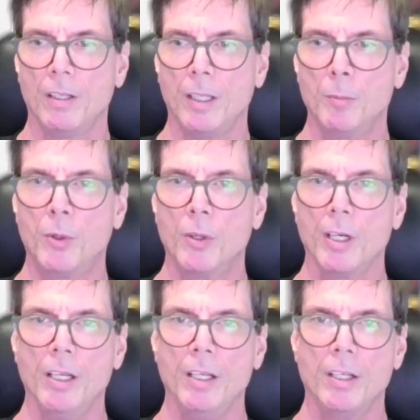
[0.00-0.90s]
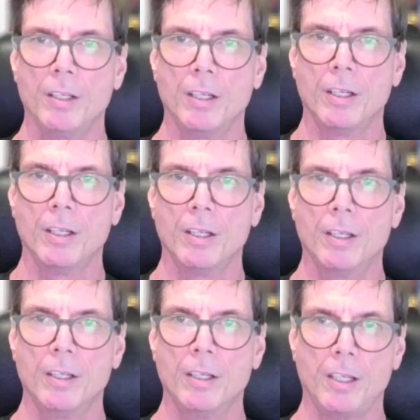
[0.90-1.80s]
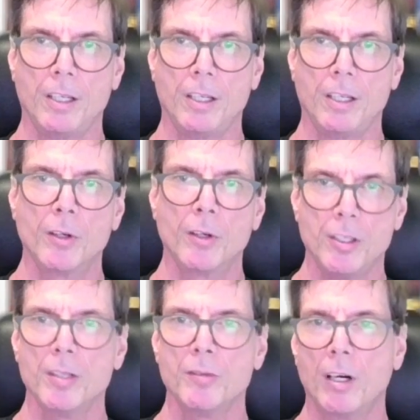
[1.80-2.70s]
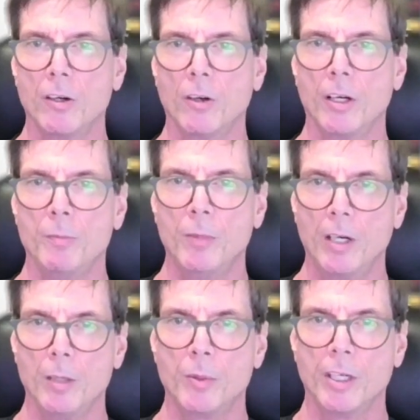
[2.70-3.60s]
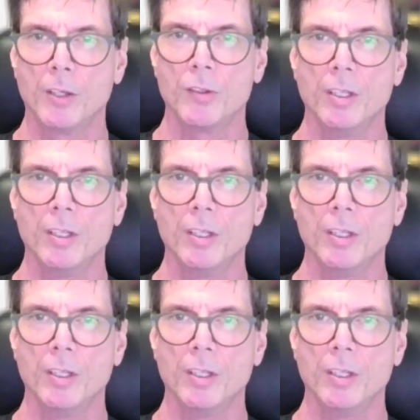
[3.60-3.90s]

import a GIF or a GIF. I don't know how you pronounce it.